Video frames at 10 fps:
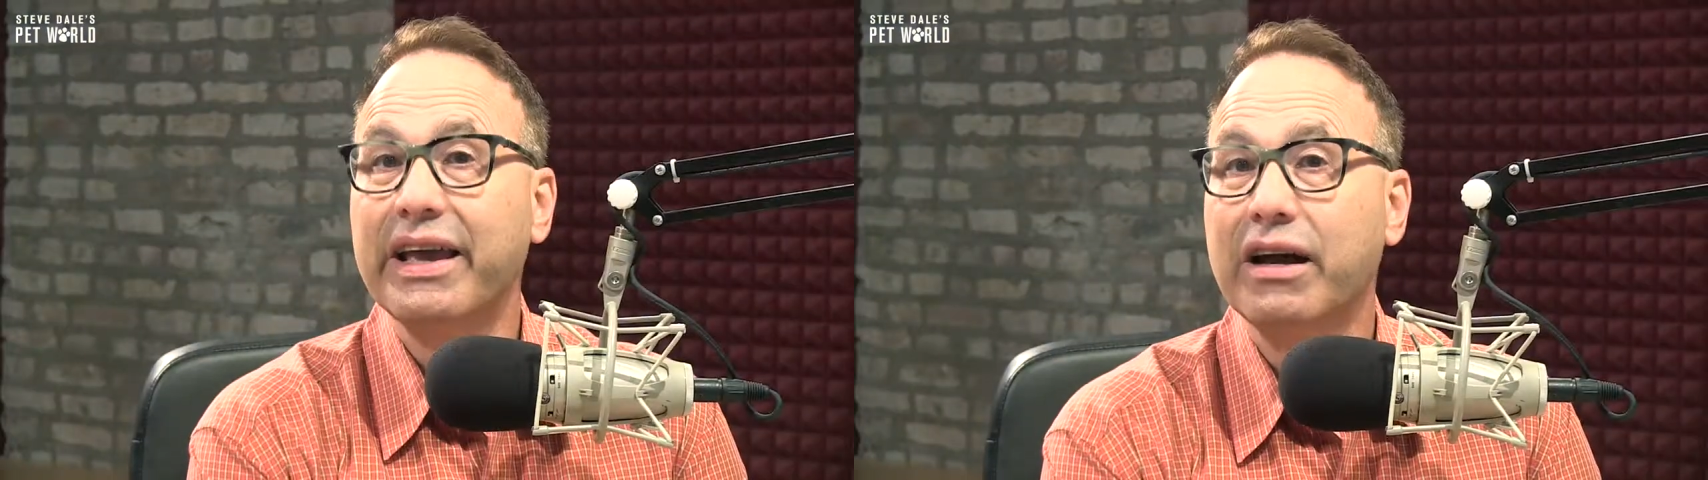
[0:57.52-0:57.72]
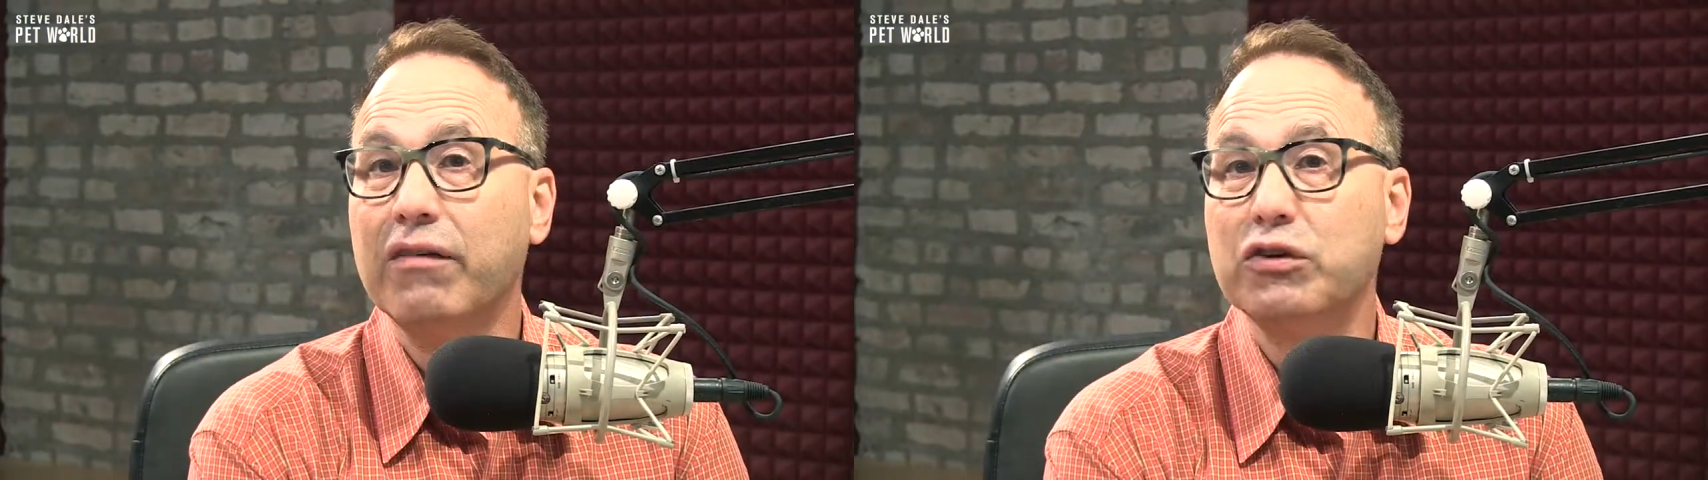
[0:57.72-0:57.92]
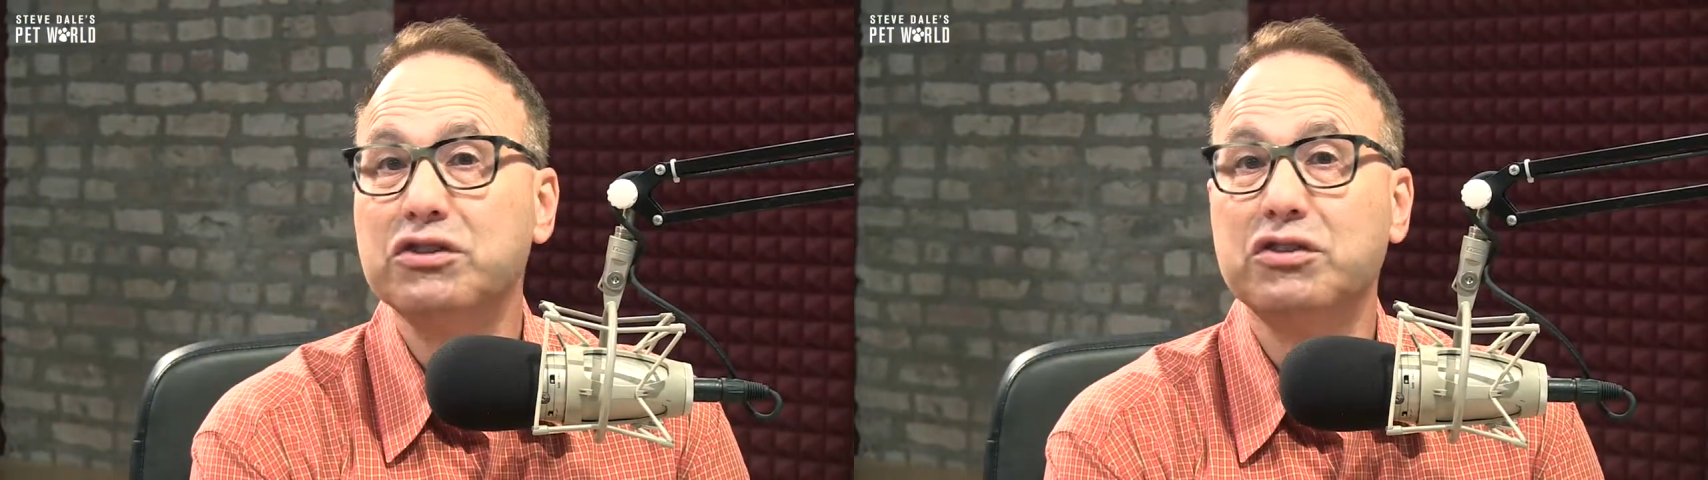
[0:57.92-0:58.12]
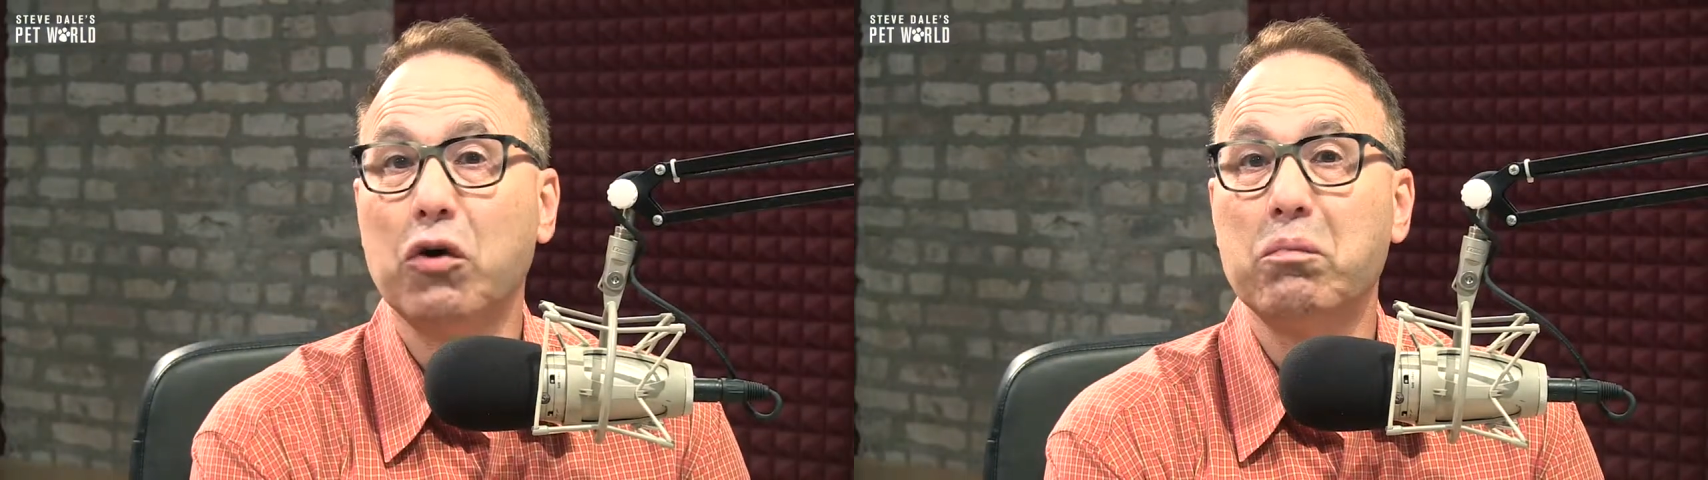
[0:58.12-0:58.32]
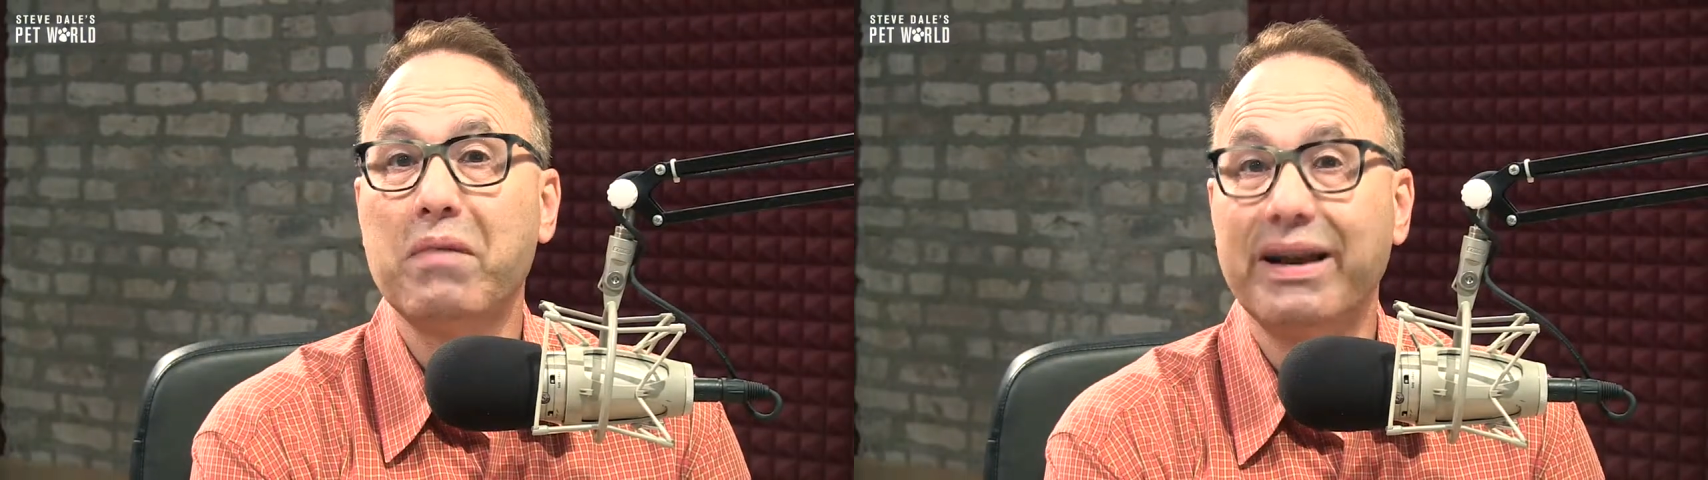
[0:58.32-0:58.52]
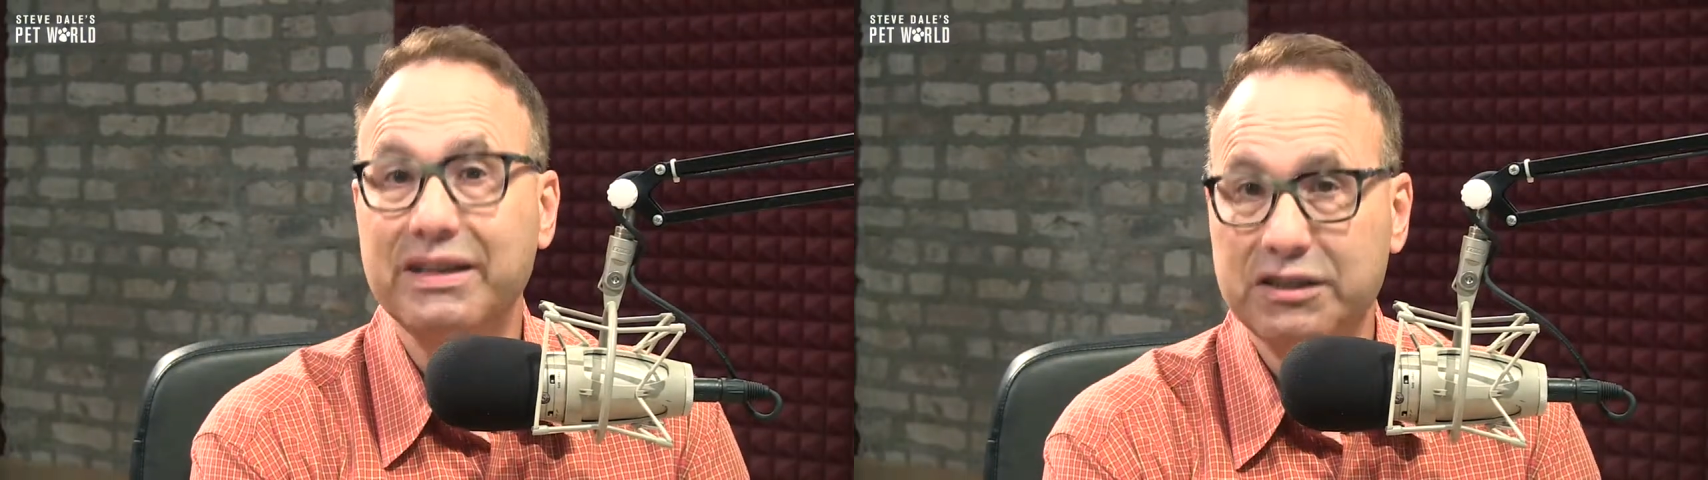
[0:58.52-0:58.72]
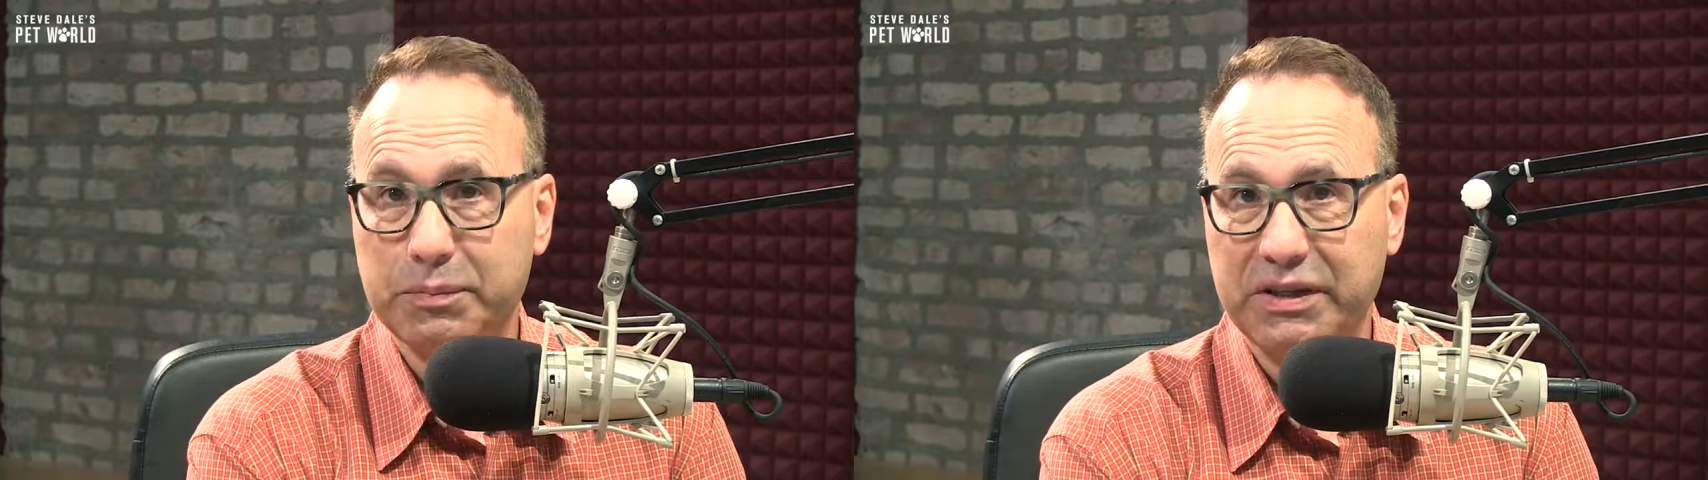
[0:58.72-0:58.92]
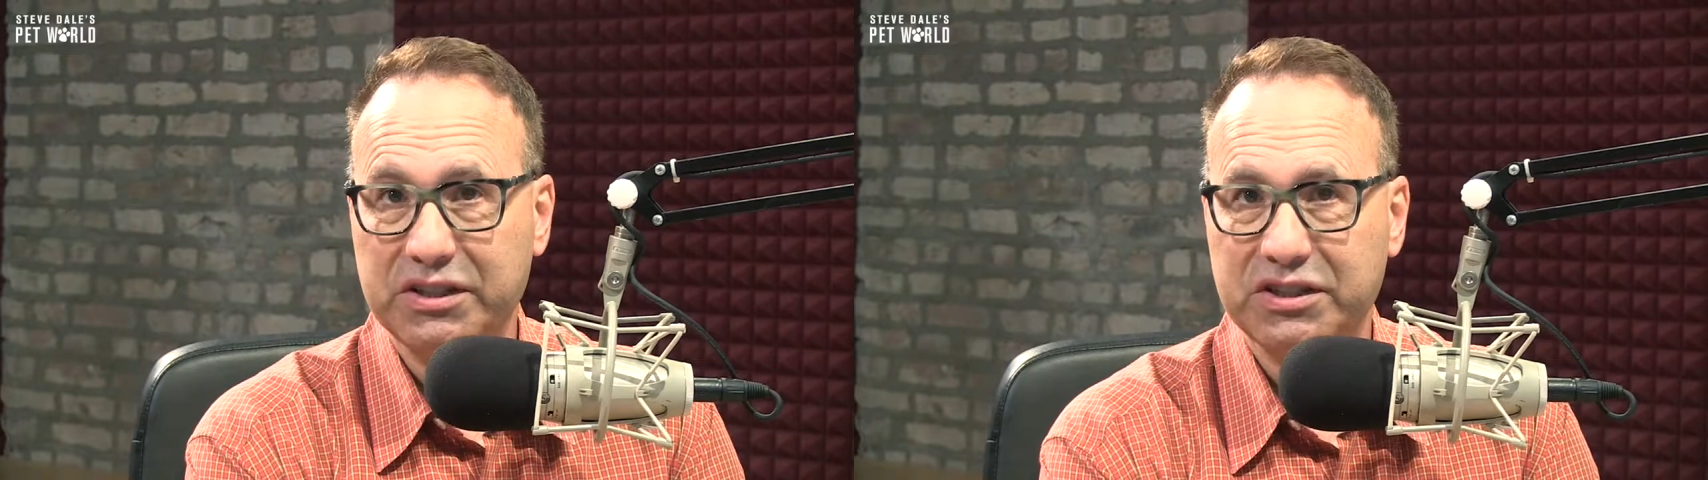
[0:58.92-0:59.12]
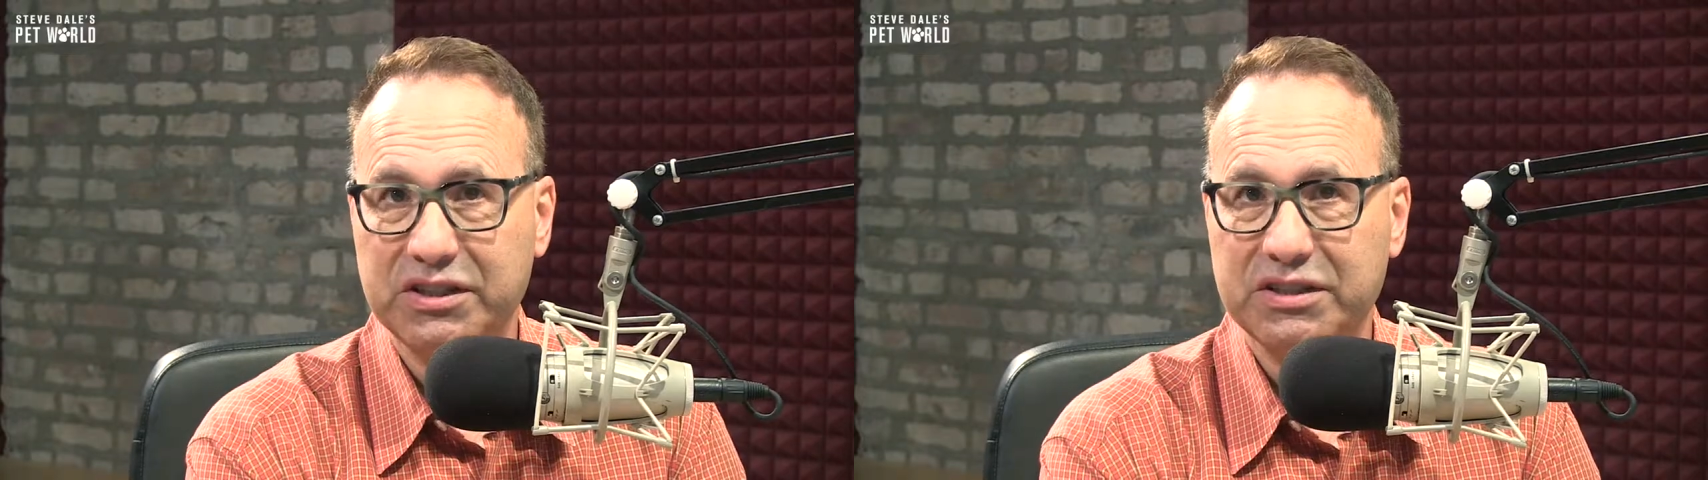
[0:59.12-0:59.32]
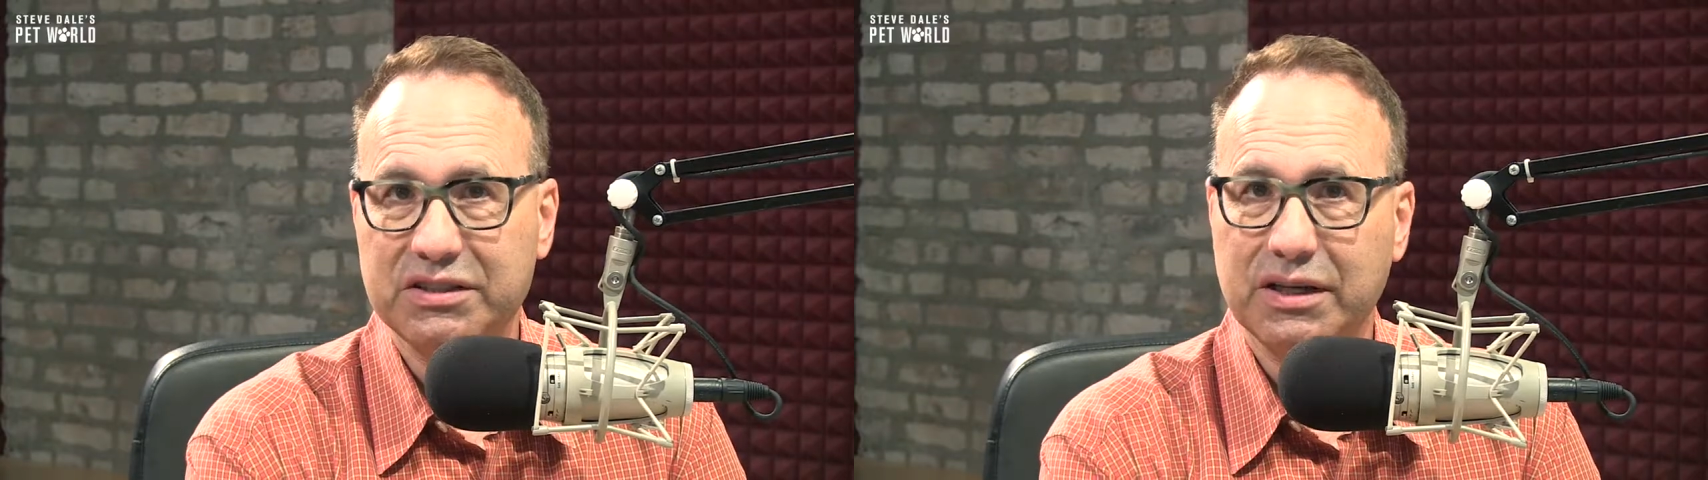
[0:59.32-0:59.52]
they cover so many species,